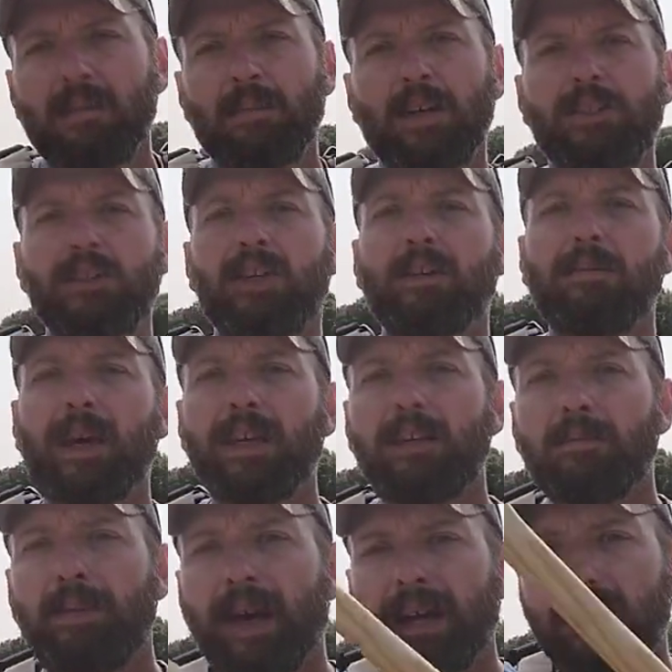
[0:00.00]
But you can make
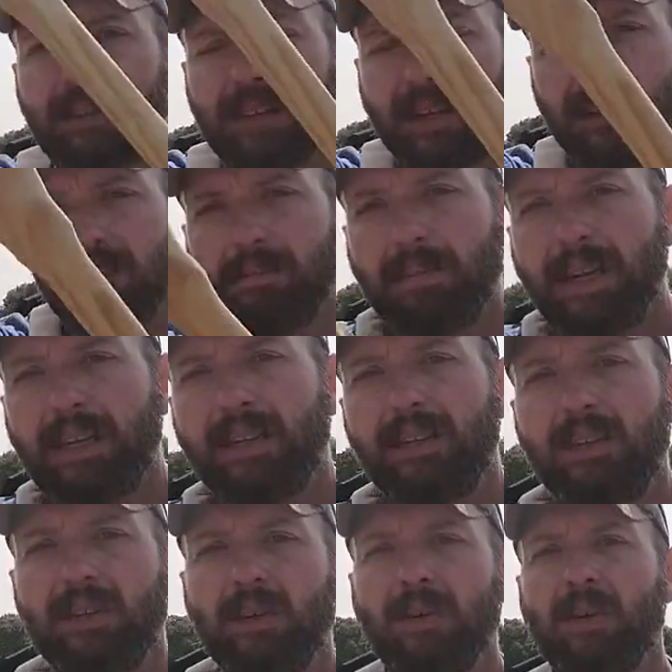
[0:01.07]
your paddles custom made to
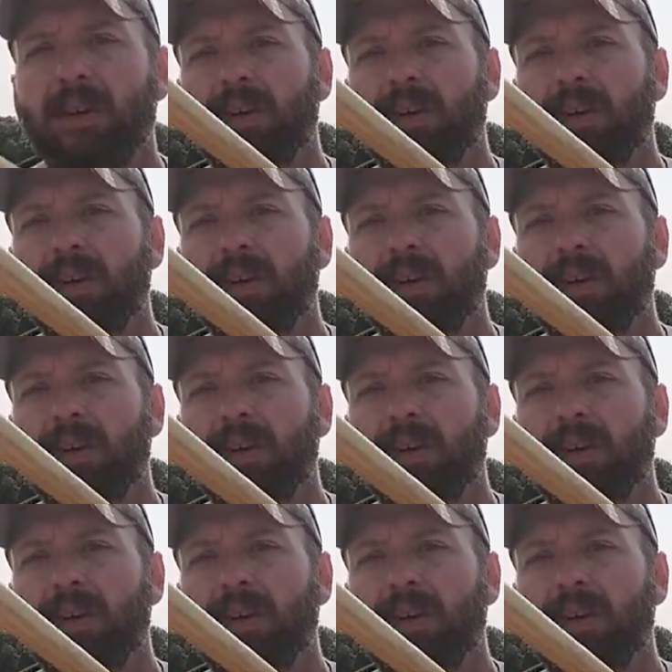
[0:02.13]
you.